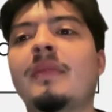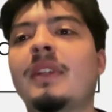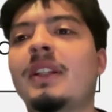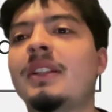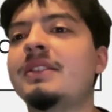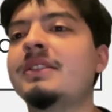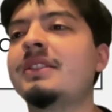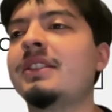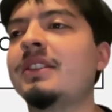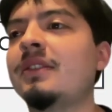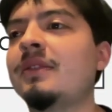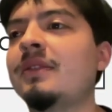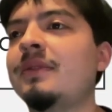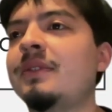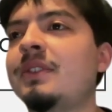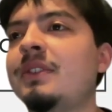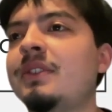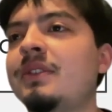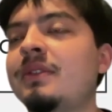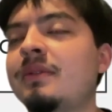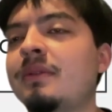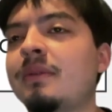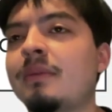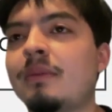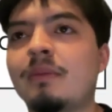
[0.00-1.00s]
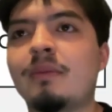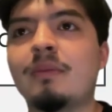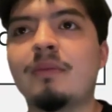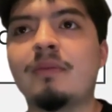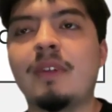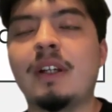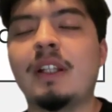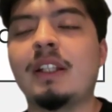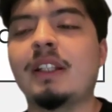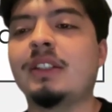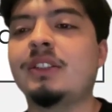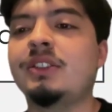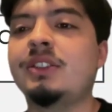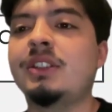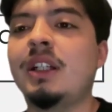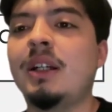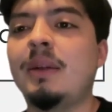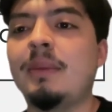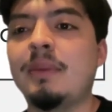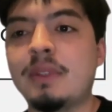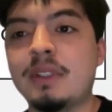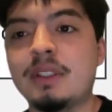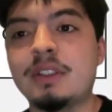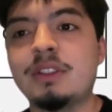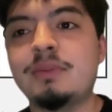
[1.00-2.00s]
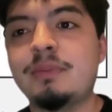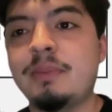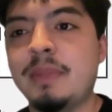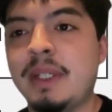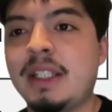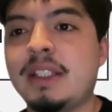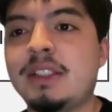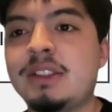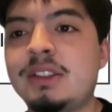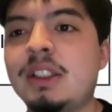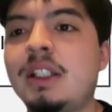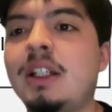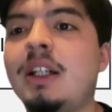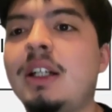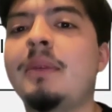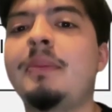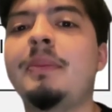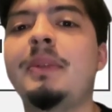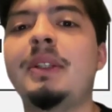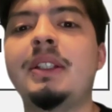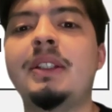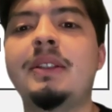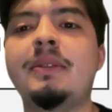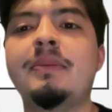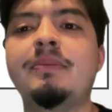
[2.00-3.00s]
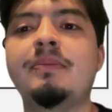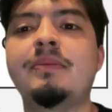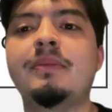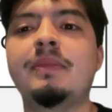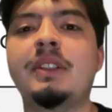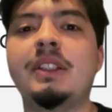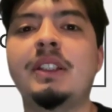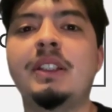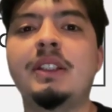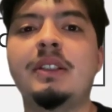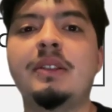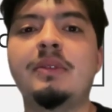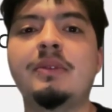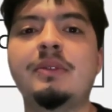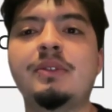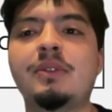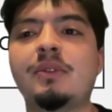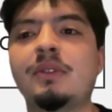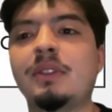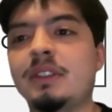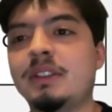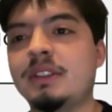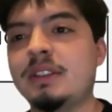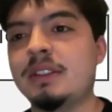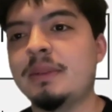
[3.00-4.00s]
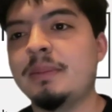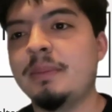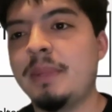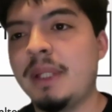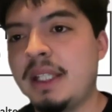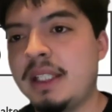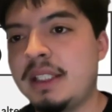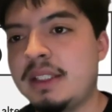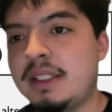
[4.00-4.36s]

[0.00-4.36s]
Instead of just finding a job, a good paying job, he resorted to